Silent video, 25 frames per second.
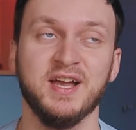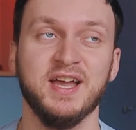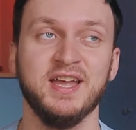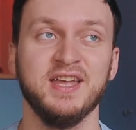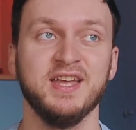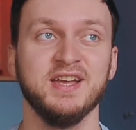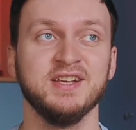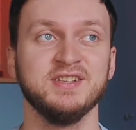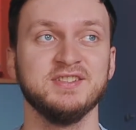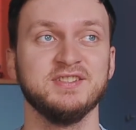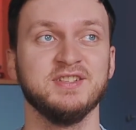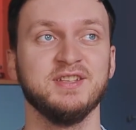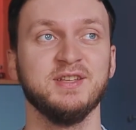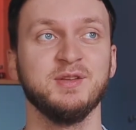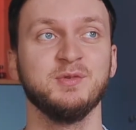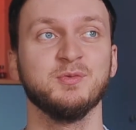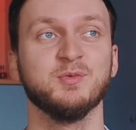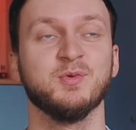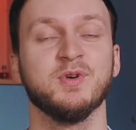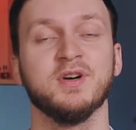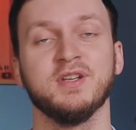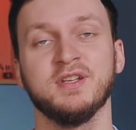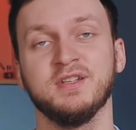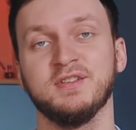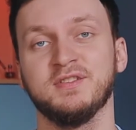I actually
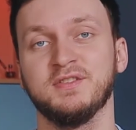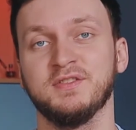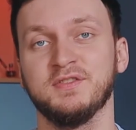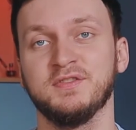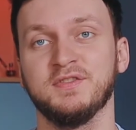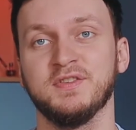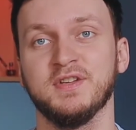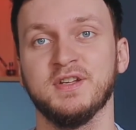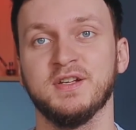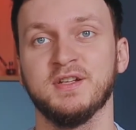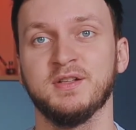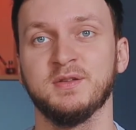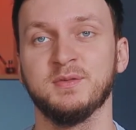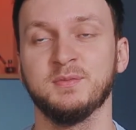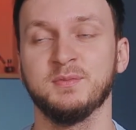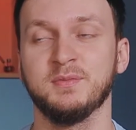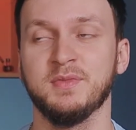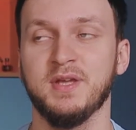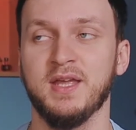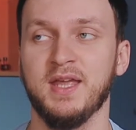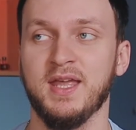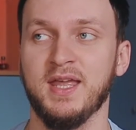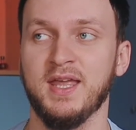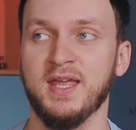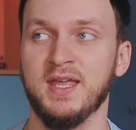wanted to
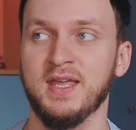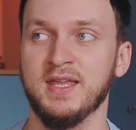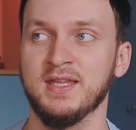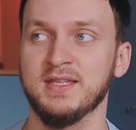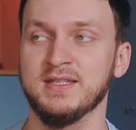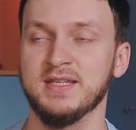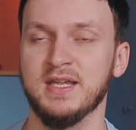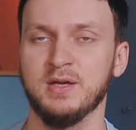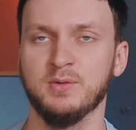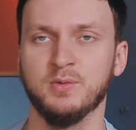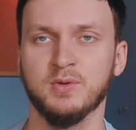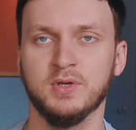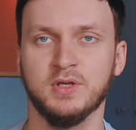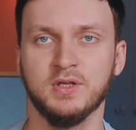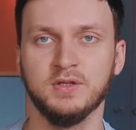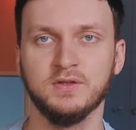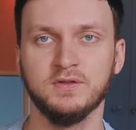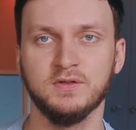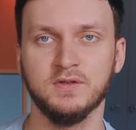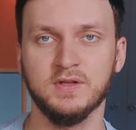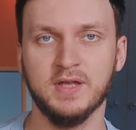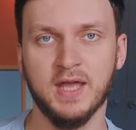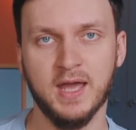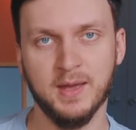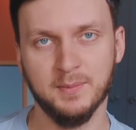film, and I wanted
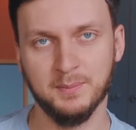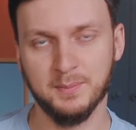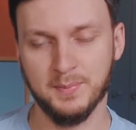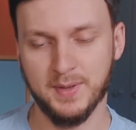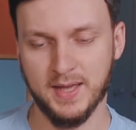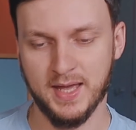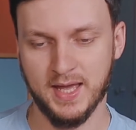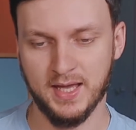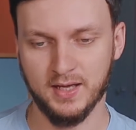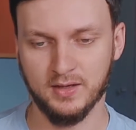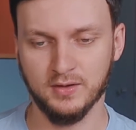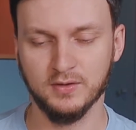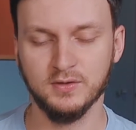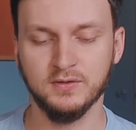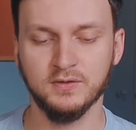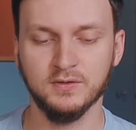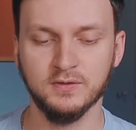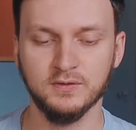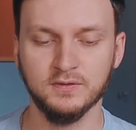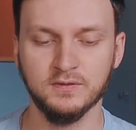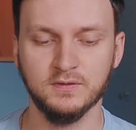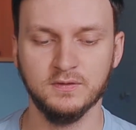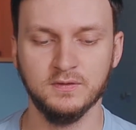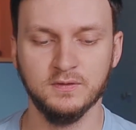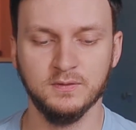to get back on
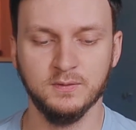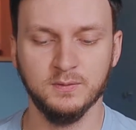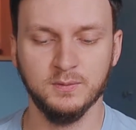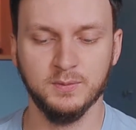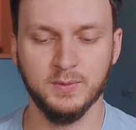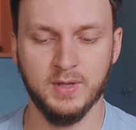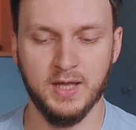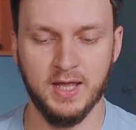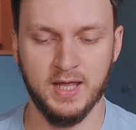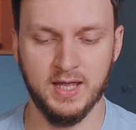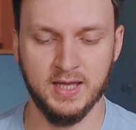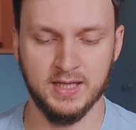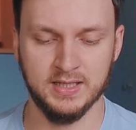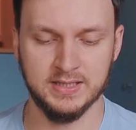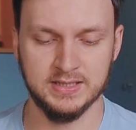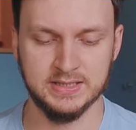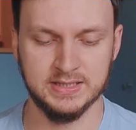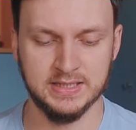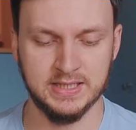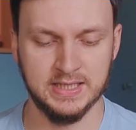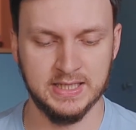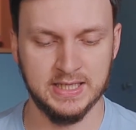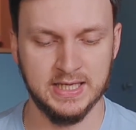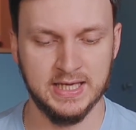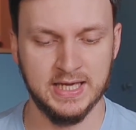YouTube, and